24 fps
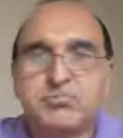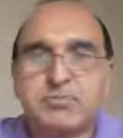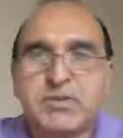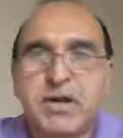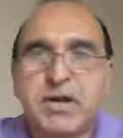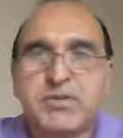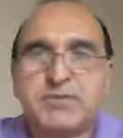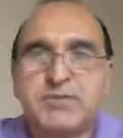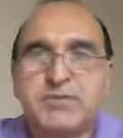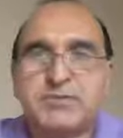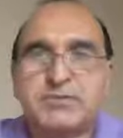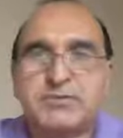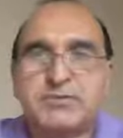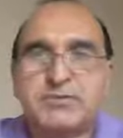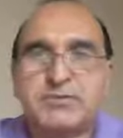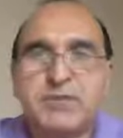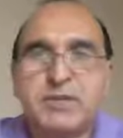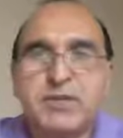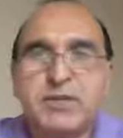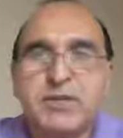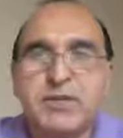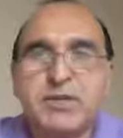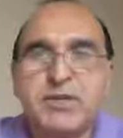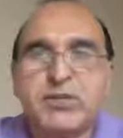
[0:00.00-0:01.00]
Kashif,
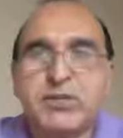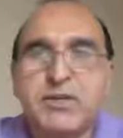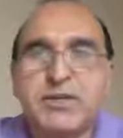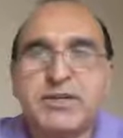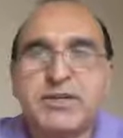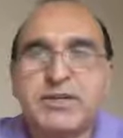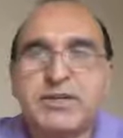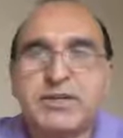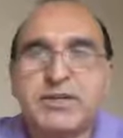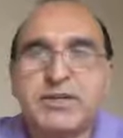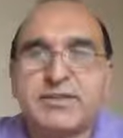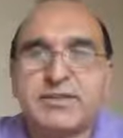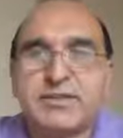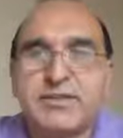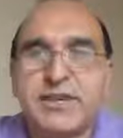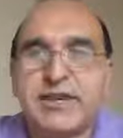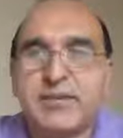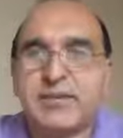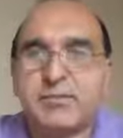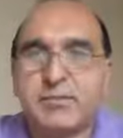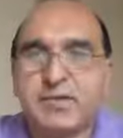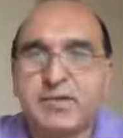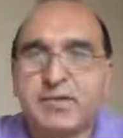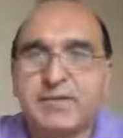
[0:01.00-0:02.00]
you are not
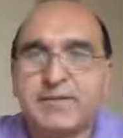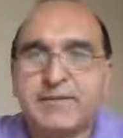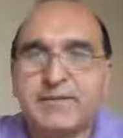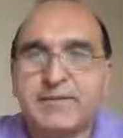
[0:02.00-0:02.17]
understanding me.